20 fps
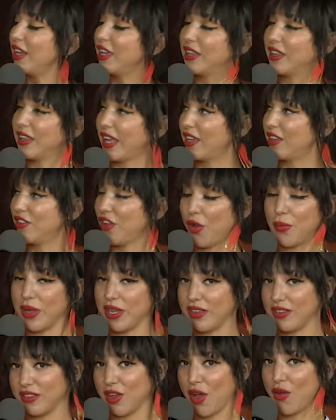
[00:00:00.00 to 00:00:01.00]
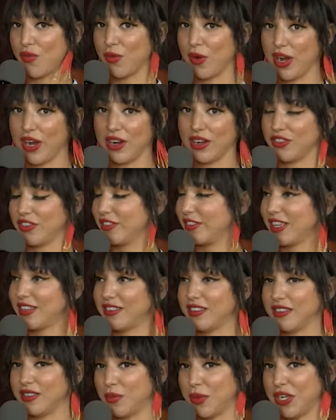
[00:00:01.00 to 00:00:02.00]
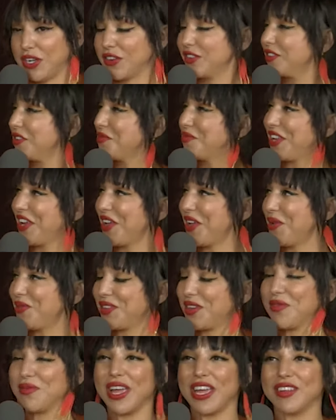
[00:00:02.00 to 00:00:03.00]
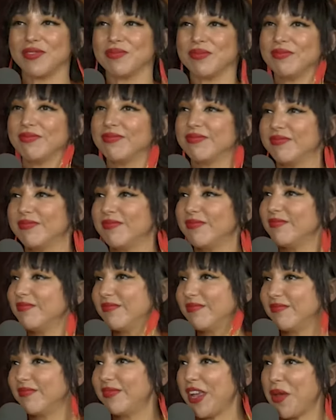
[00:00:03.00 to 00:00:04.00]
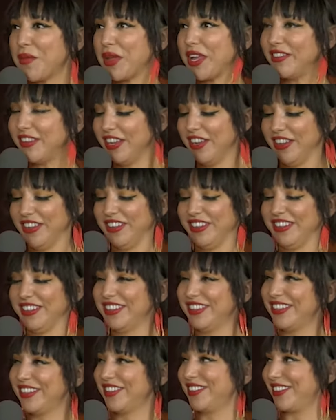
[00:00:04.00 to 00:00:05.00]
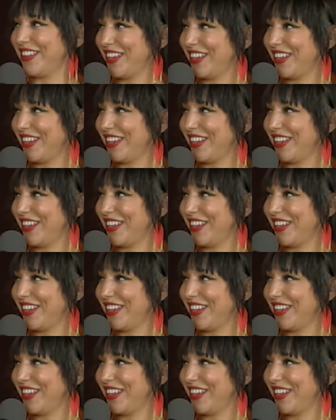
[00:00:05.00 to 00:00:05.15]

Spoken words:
like Adobe software just like disappears sometimes and I'm like, damn it. It's like